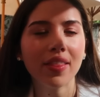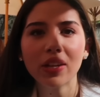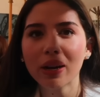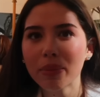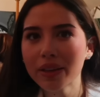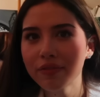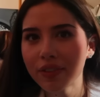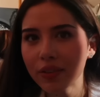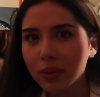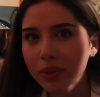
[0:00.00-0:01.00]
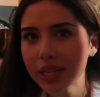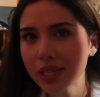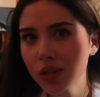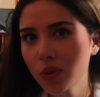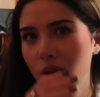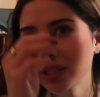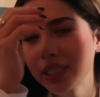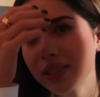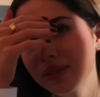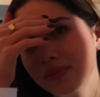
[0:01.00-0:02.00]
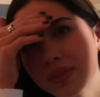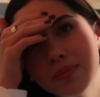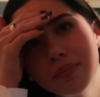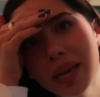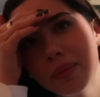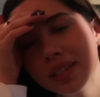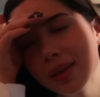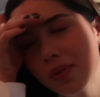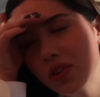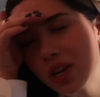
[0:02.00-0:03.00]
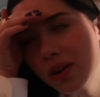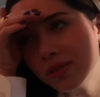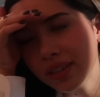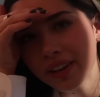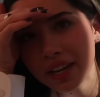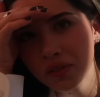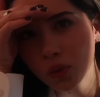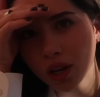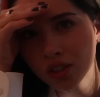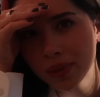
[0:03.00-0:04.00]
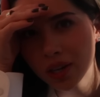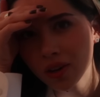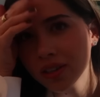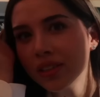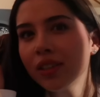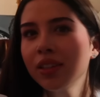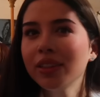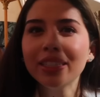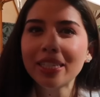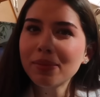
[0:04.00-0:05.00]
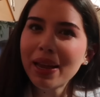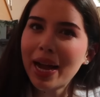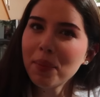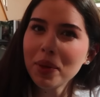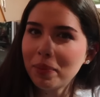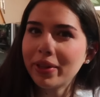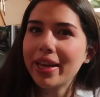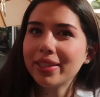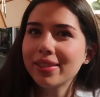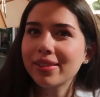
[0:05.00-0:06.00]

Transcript: And they're at my favorite place in the world, as maybe some of you know, if any of you watch me at all. This is my happy place.